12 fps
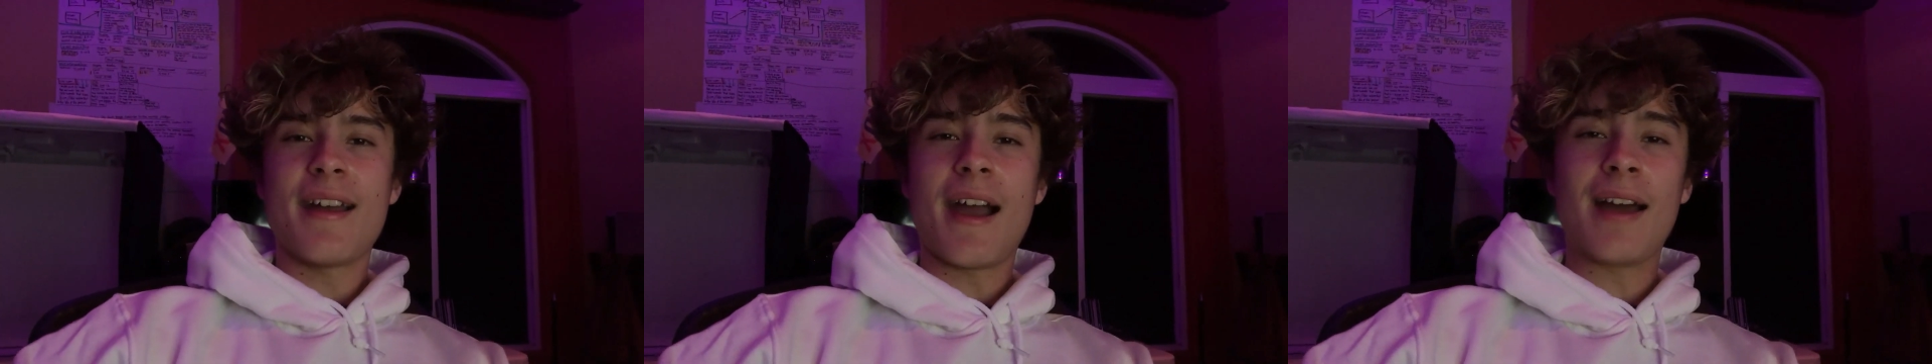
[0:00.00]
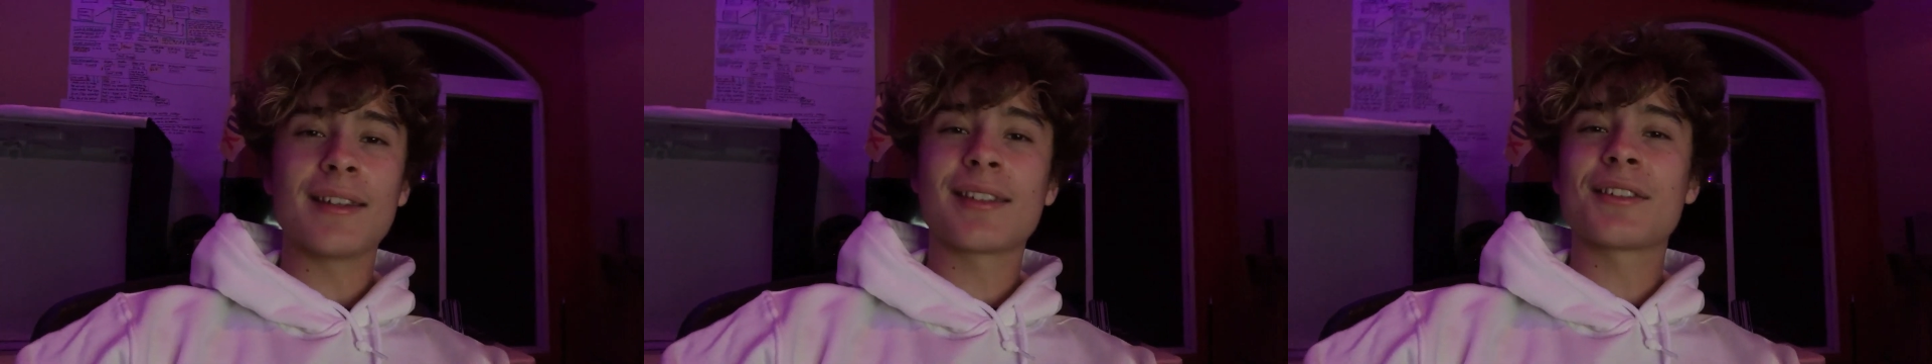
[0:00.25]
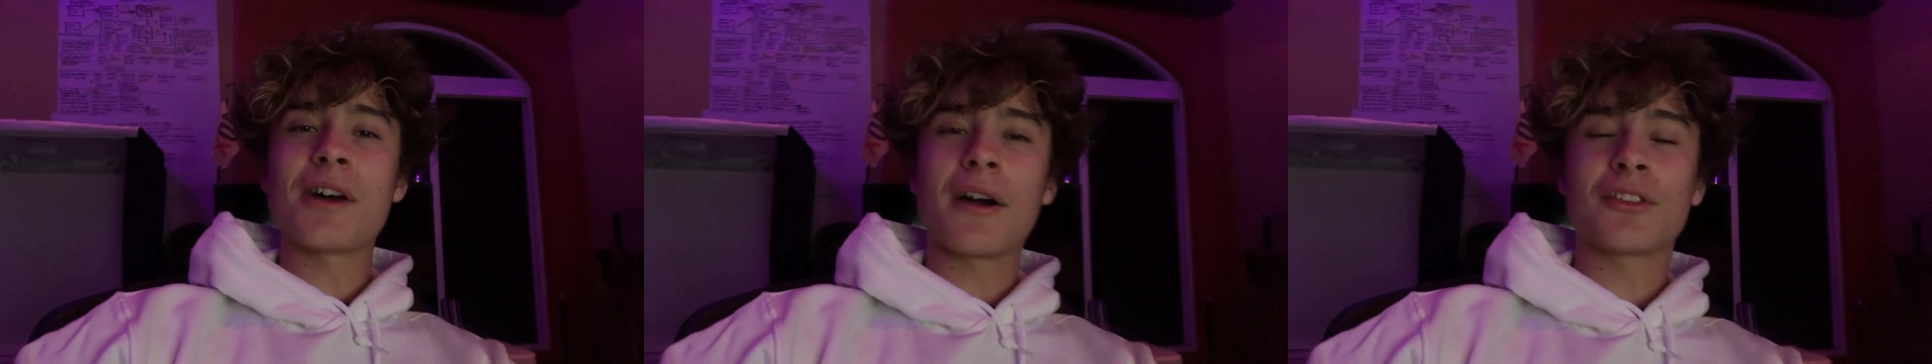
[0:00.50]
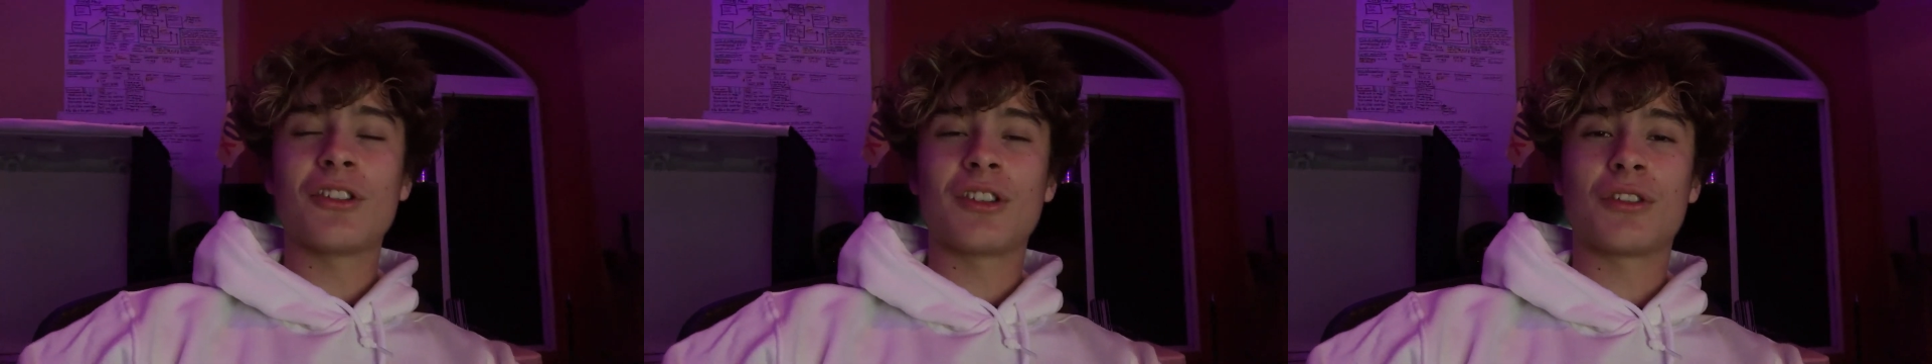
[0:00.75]
and the
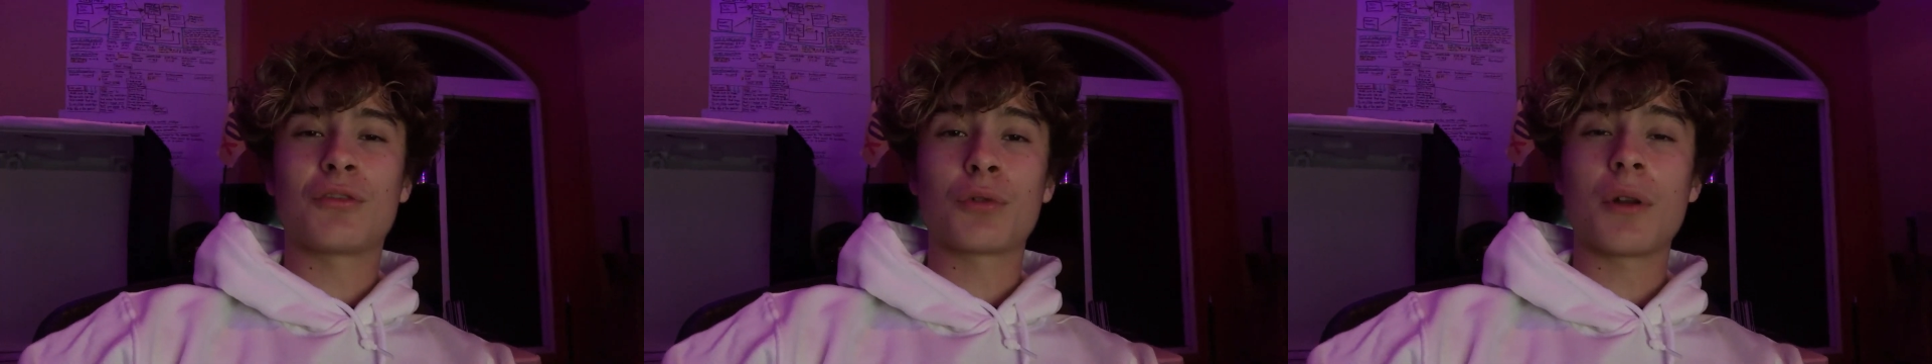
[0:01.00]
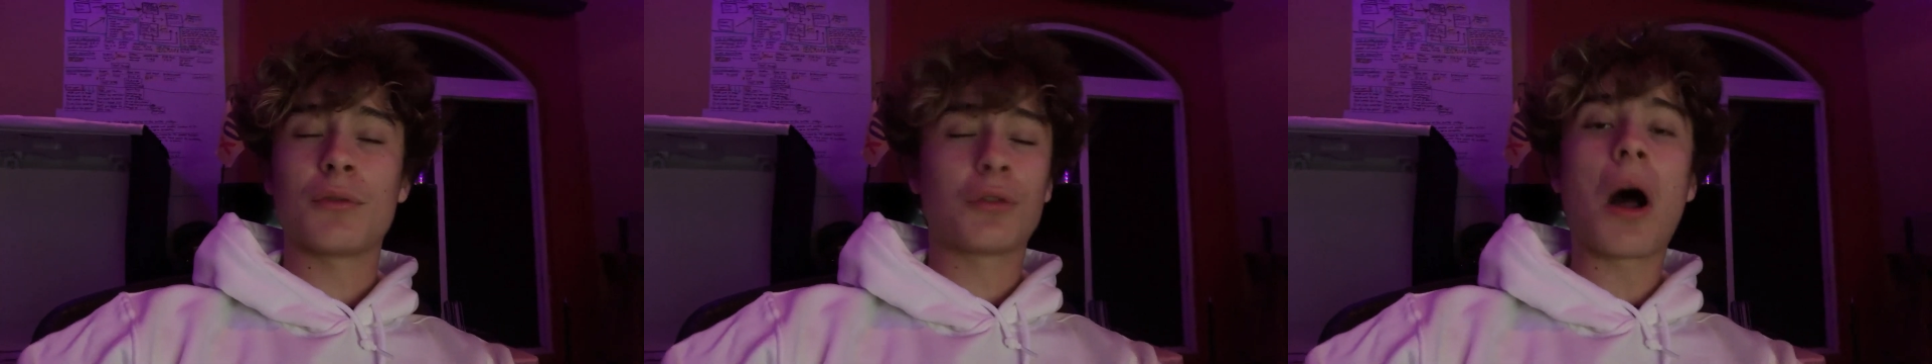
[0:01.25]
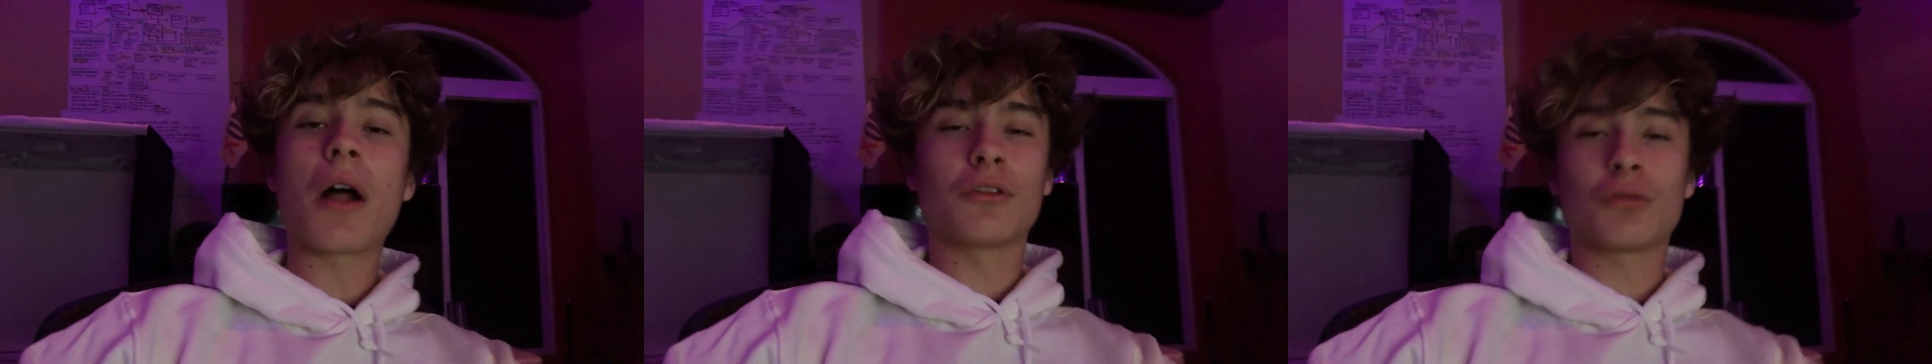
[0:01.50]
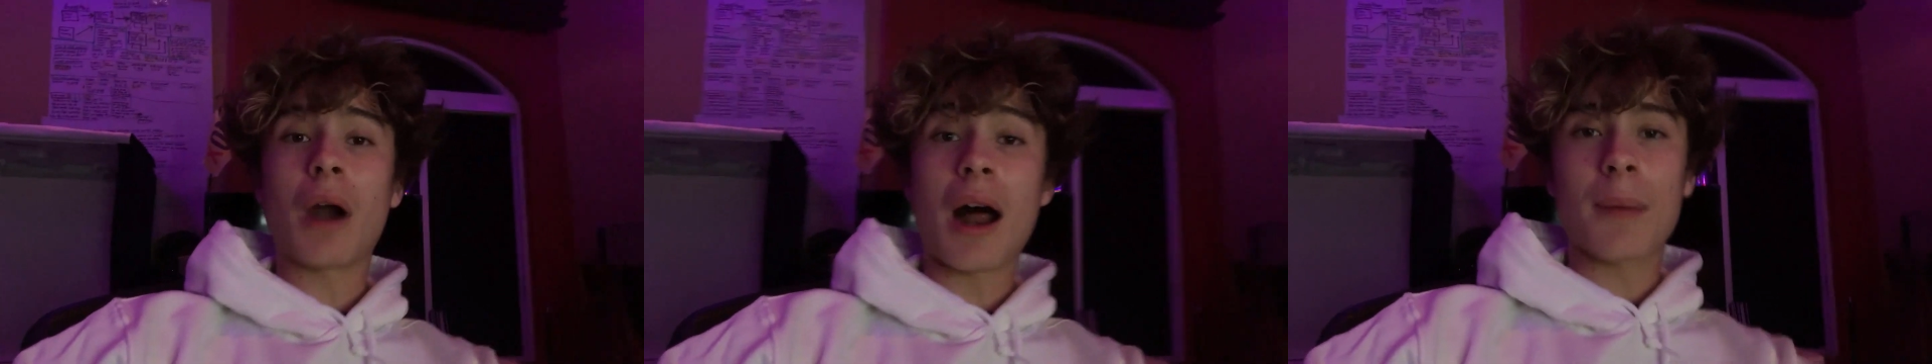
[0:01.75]
stock just
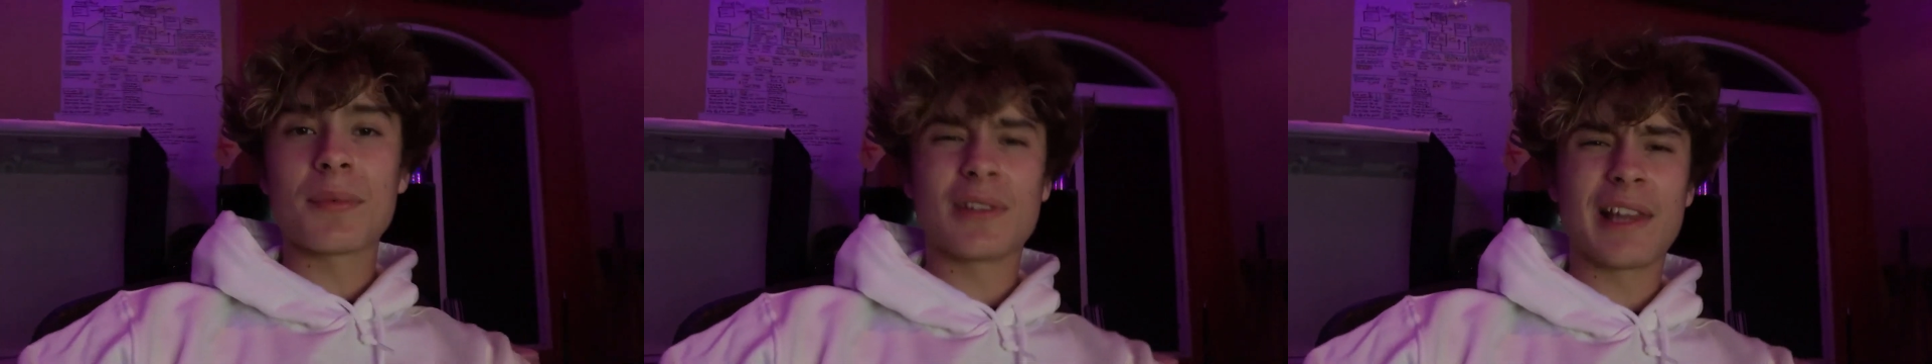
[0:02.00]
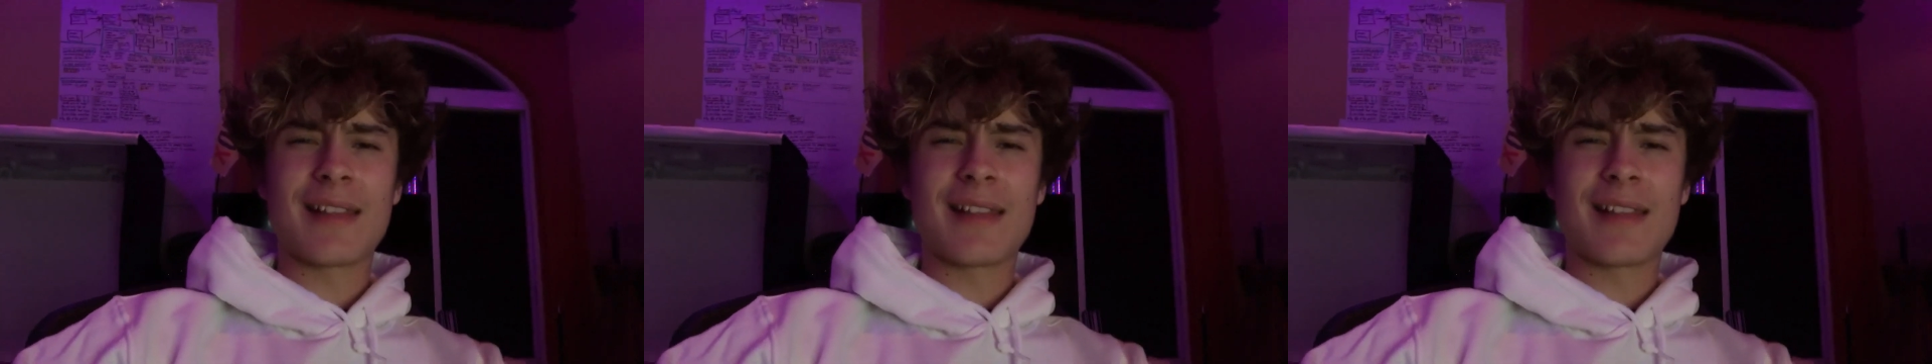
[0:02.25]
dropped